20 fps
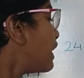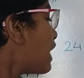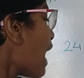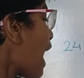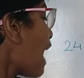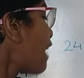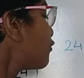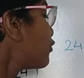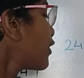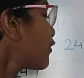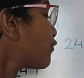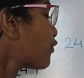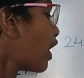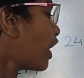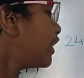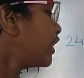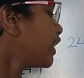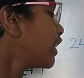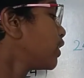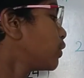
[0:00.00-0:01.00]
I would have
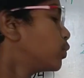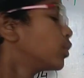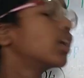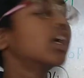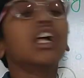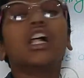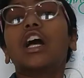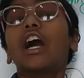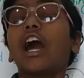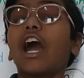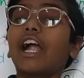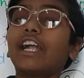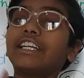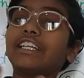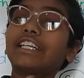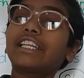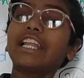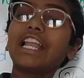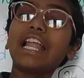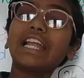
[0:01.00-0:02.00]
continued
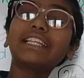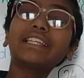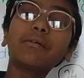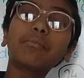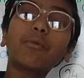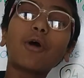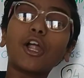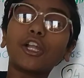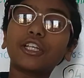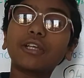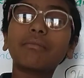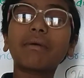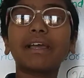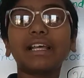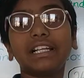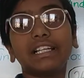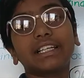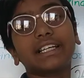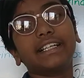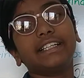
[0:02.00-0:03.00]
until at the bottom I
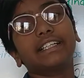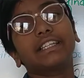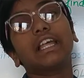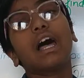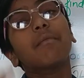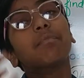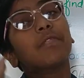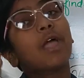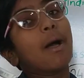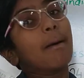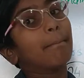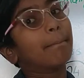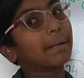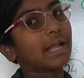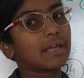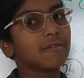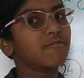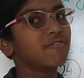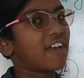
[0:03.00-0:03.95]
will get the prime